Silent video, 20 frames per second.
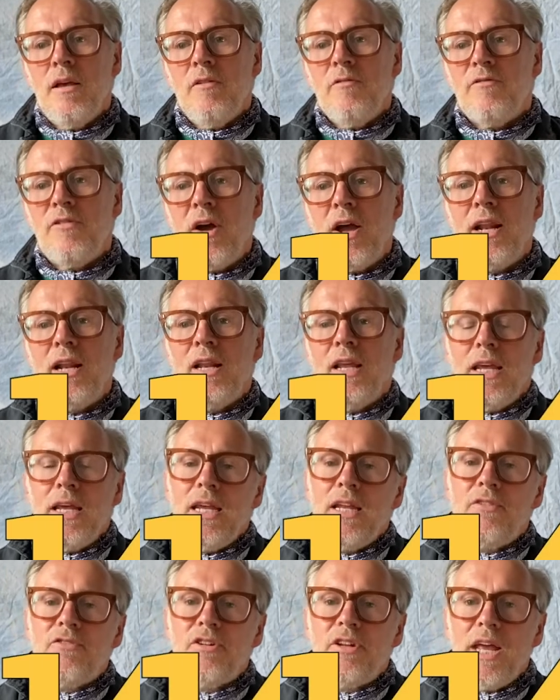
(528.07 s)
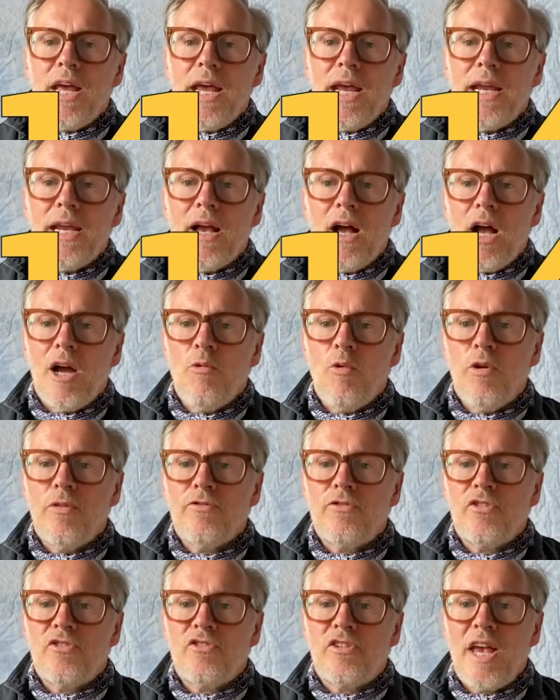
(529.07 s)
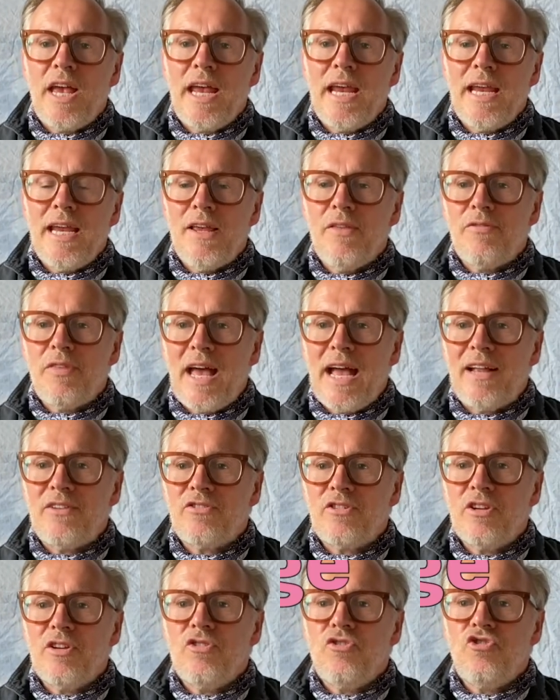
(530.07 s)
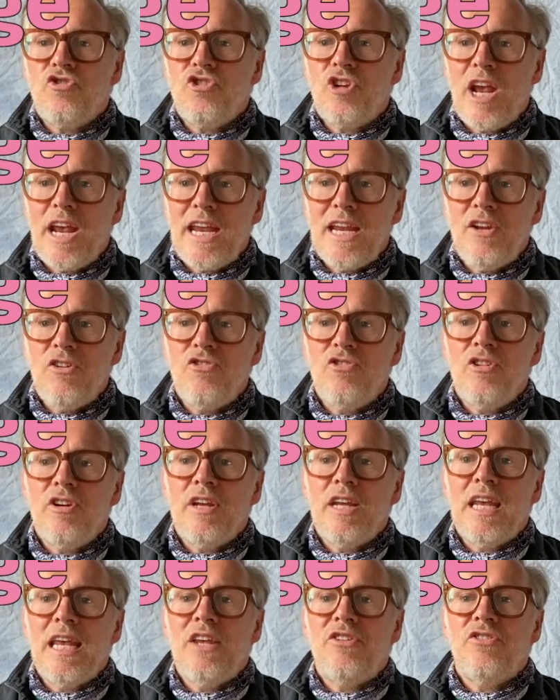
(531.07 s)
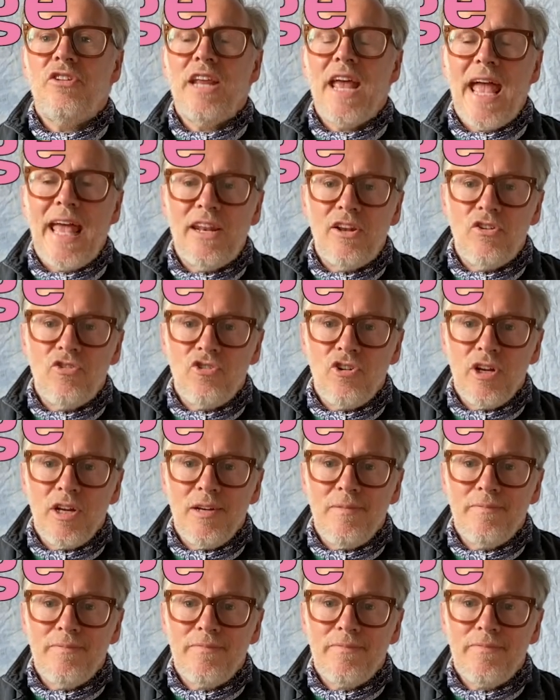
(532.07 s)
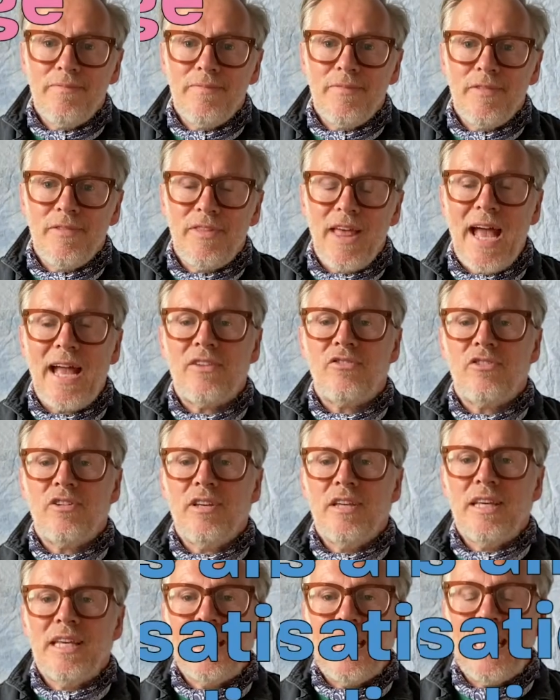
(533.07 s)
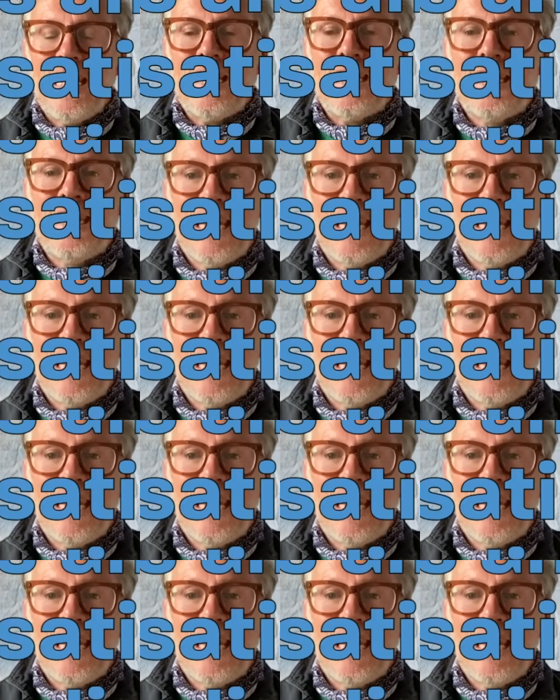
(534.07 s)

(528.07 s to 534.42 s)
Finally, today, I want to say that change is an energy, that it